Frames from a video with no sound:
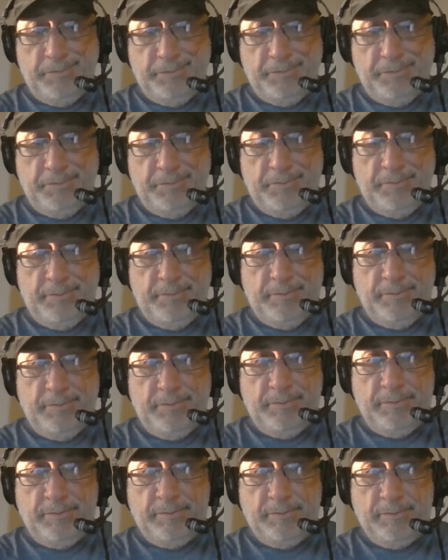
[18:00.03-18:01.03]

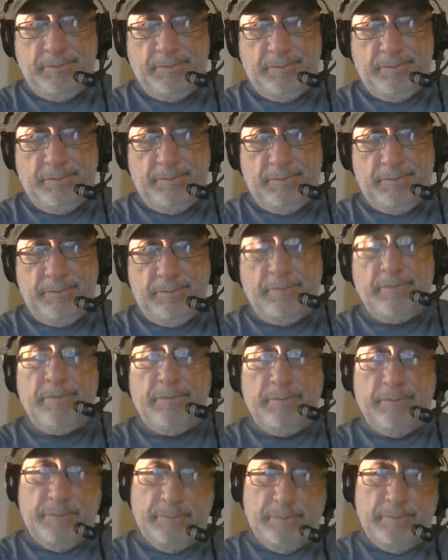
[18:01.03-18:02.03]

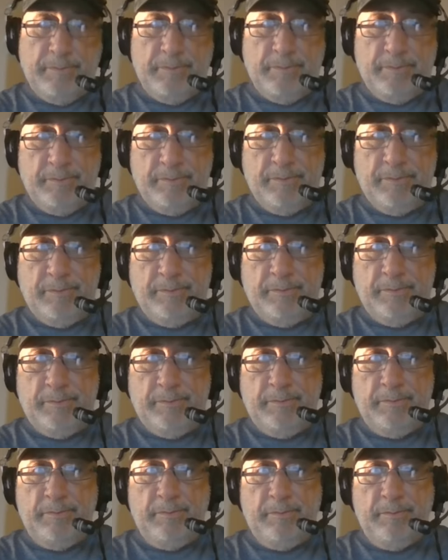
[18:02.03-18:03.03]

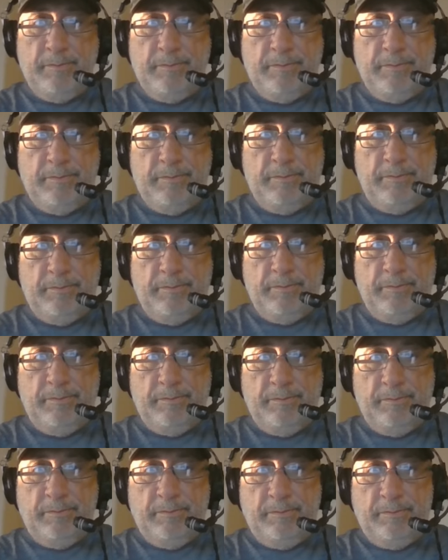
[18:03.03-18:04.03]

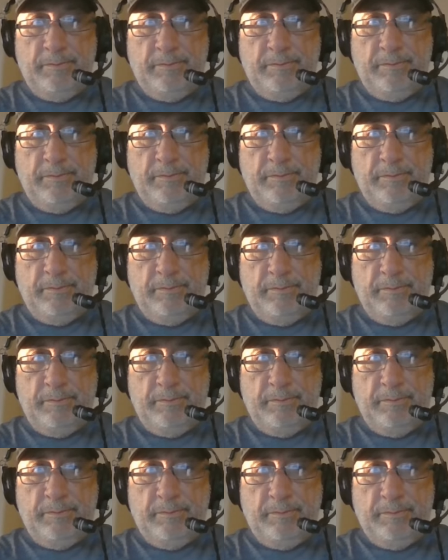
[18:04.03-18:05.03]

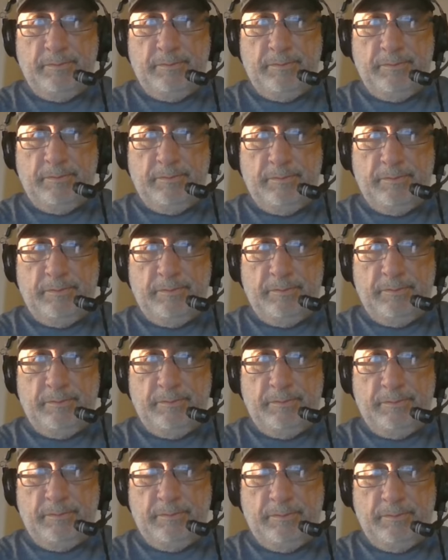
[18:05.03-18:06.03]

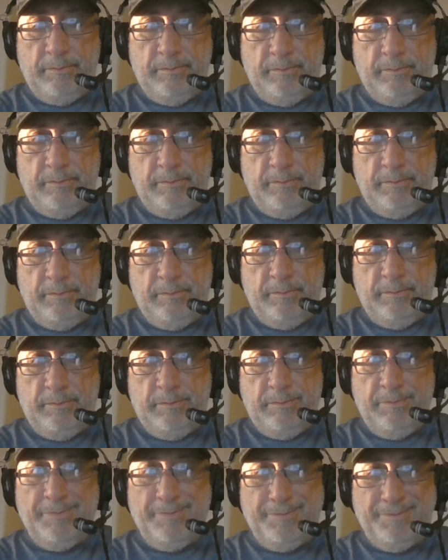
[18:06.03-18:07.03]

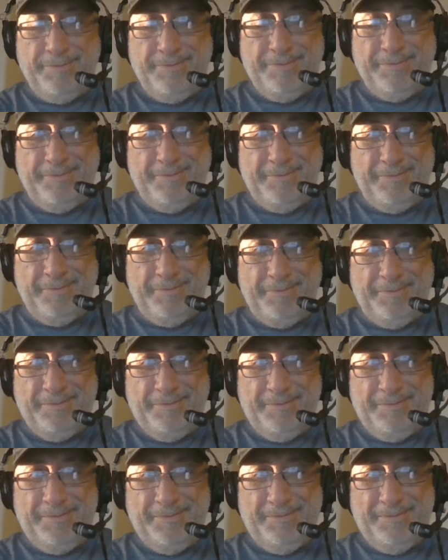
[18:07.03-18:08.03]
(not speaking)